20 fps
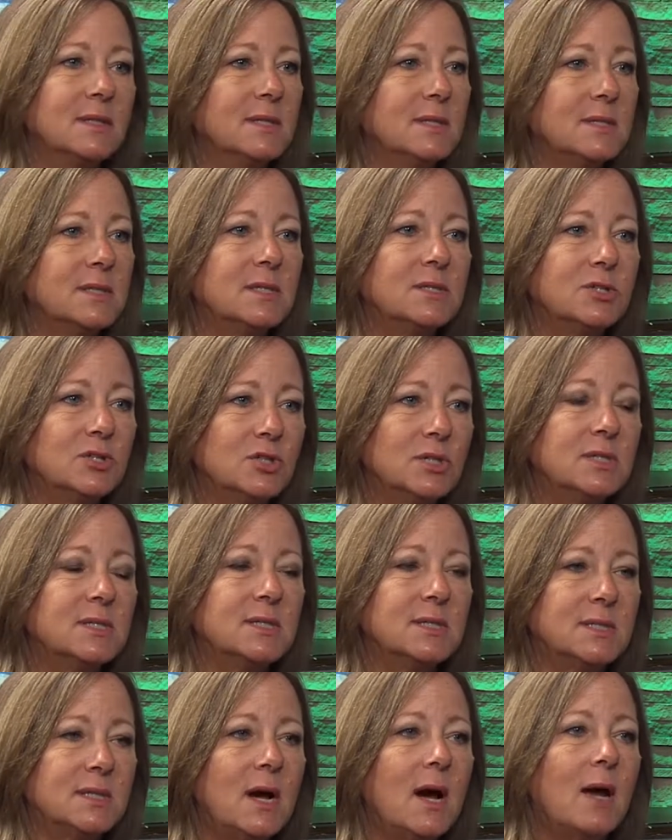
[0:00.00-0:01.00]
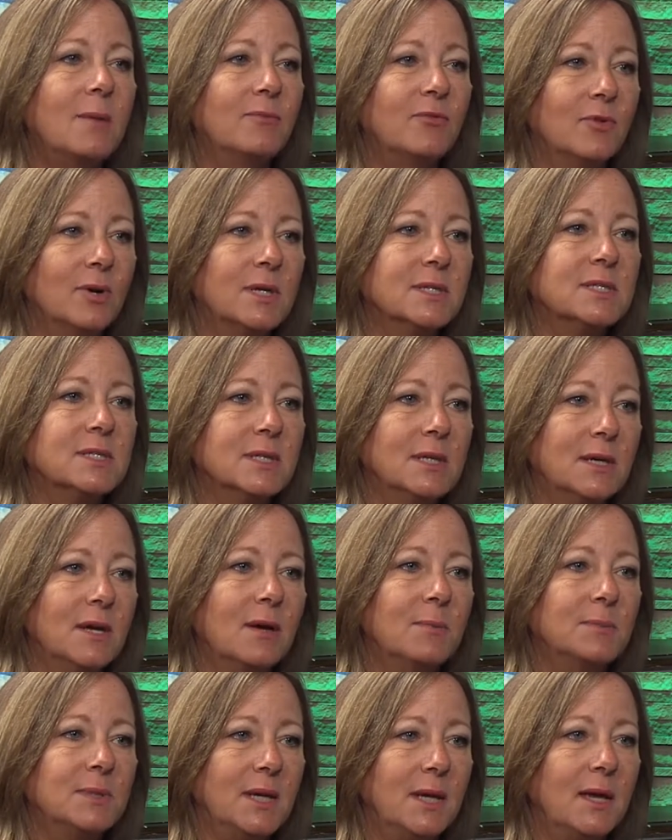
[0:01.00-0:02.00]
This is just a time for us to
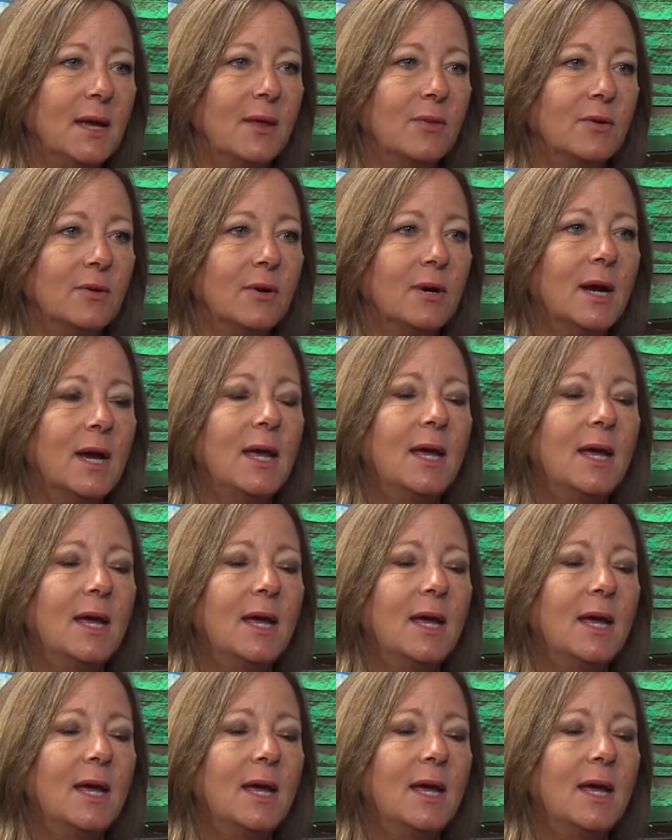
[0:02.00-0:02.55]
come together